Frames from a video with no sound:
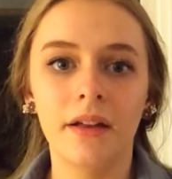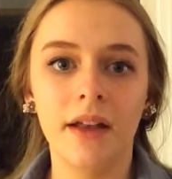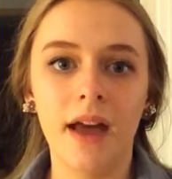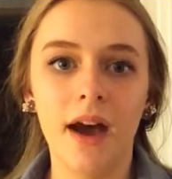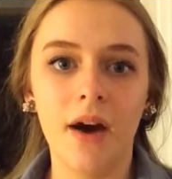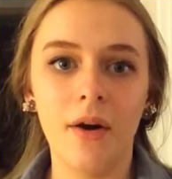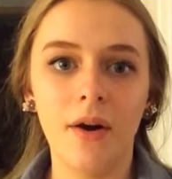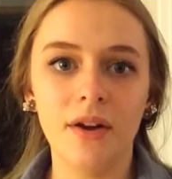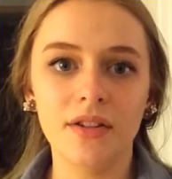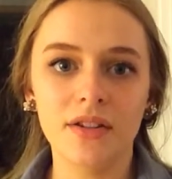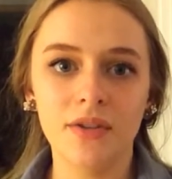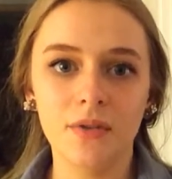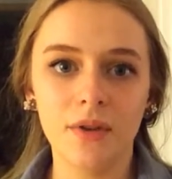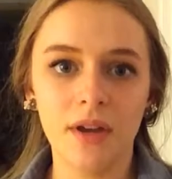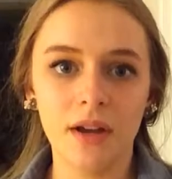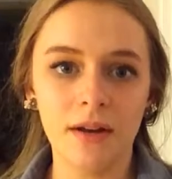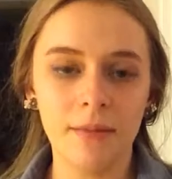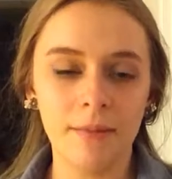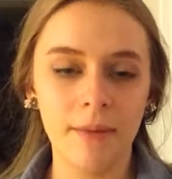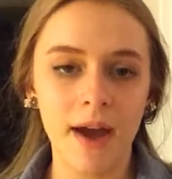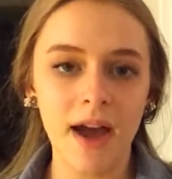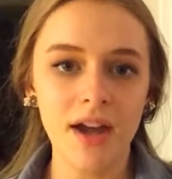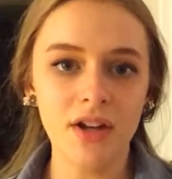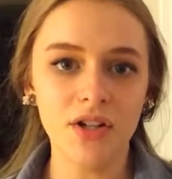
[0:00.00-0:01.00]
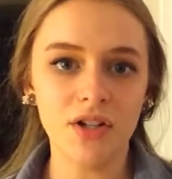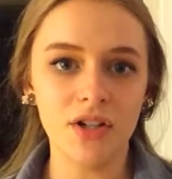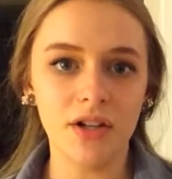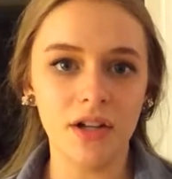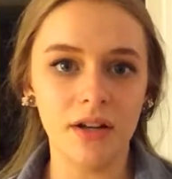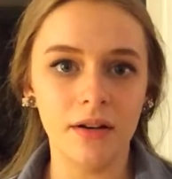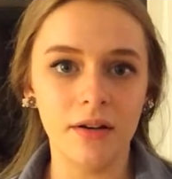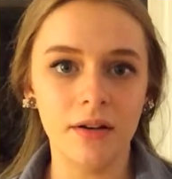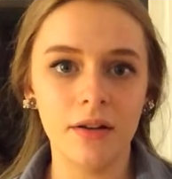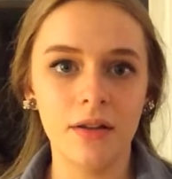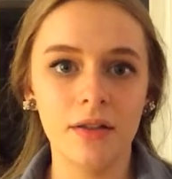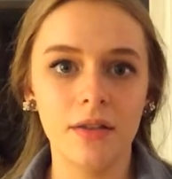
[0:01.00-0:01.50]
Now, as you can
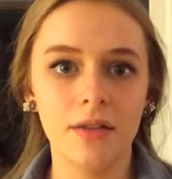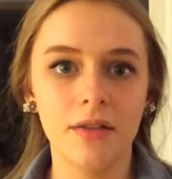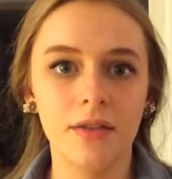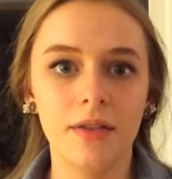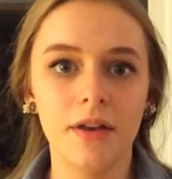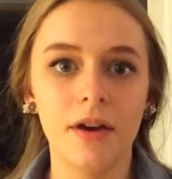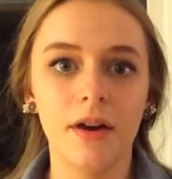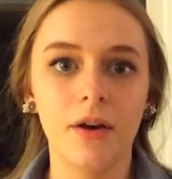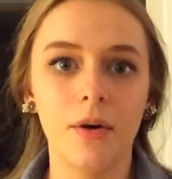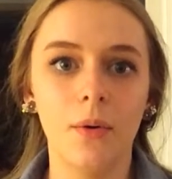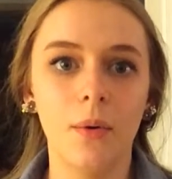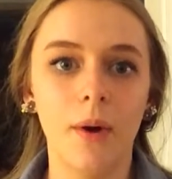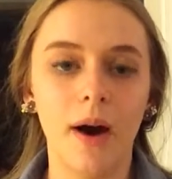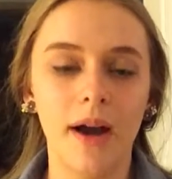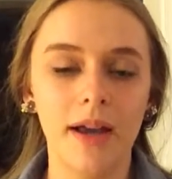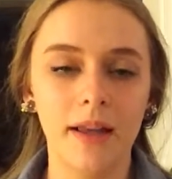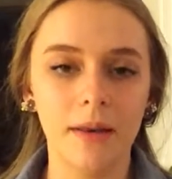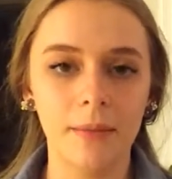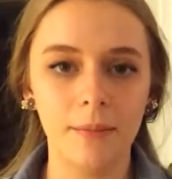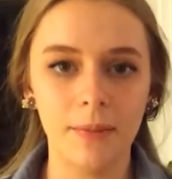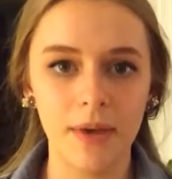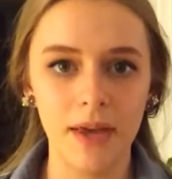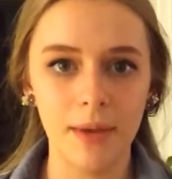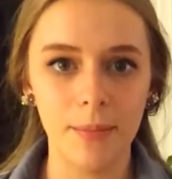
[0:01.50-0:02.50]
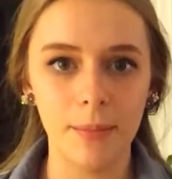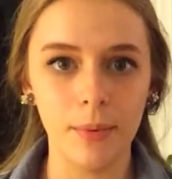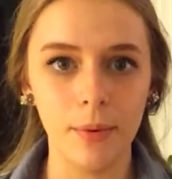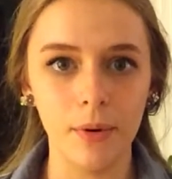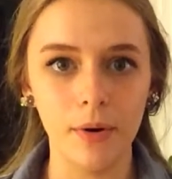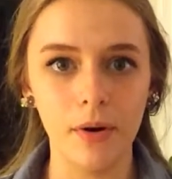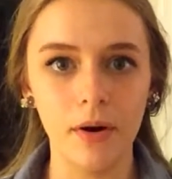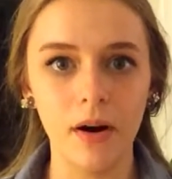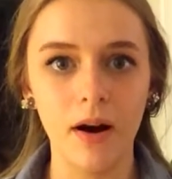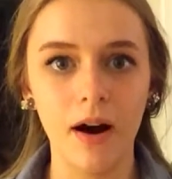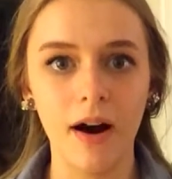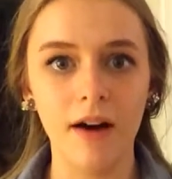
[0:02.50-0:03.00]
imagine, the Hawaiian
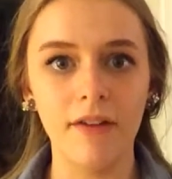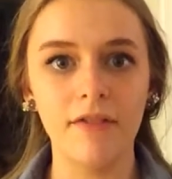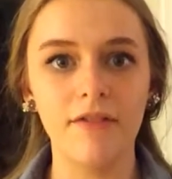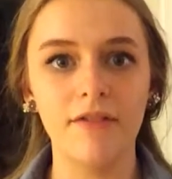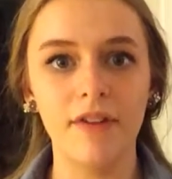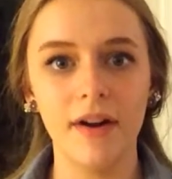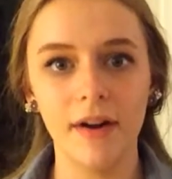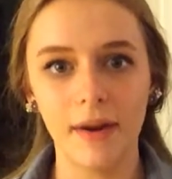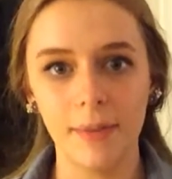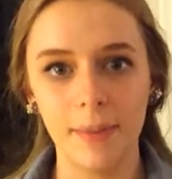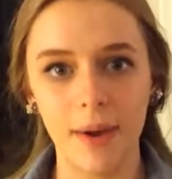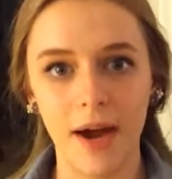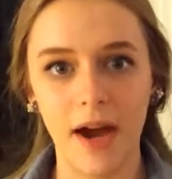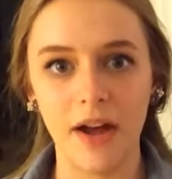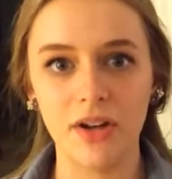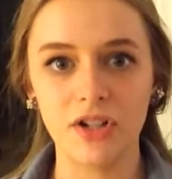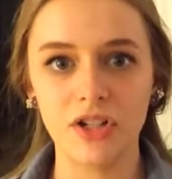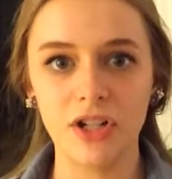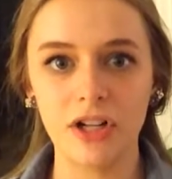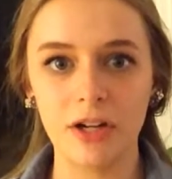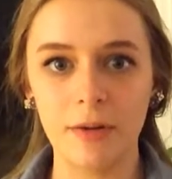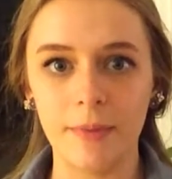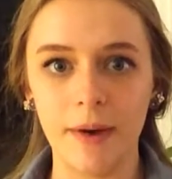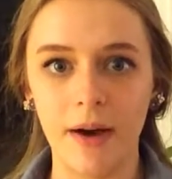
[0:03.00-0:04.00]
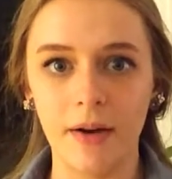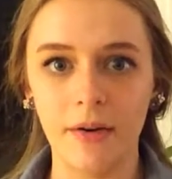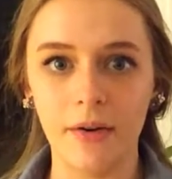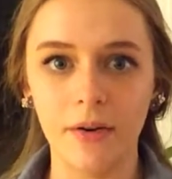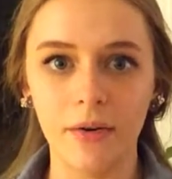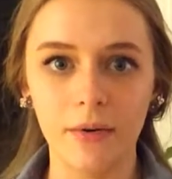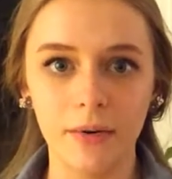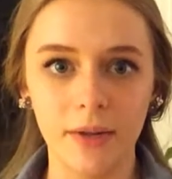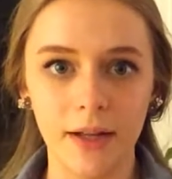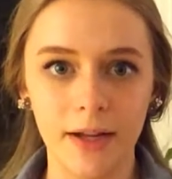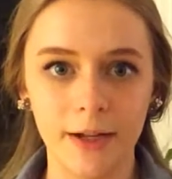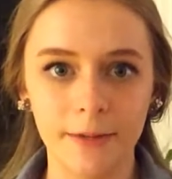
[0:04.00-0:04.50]
people are very passionate about
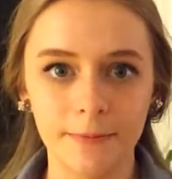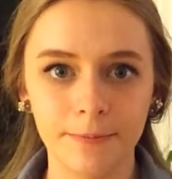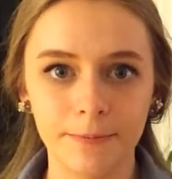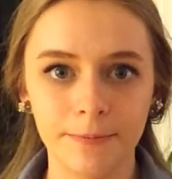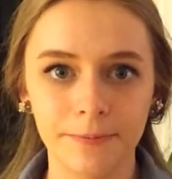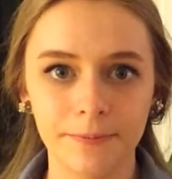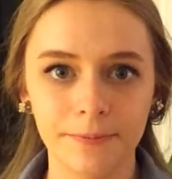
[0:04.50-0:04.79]
hula.